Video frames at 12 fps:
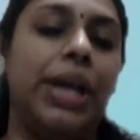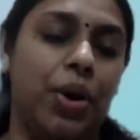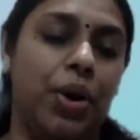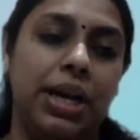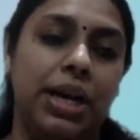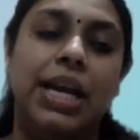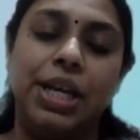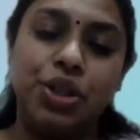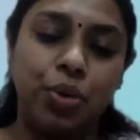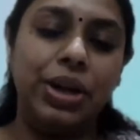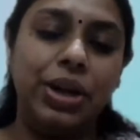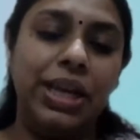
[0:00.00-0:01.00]
It's only
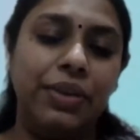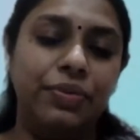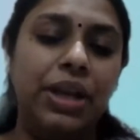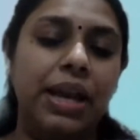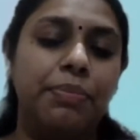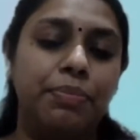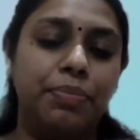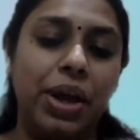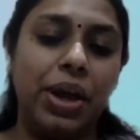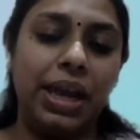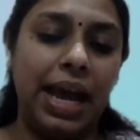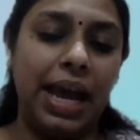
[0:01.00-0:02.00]
if the employer has
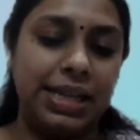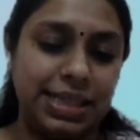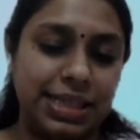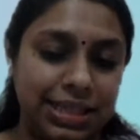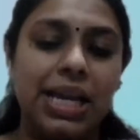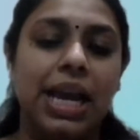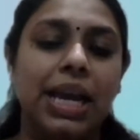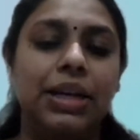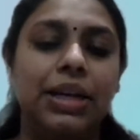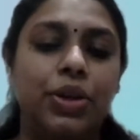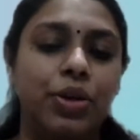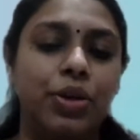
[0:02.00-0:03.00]
assigned it to you,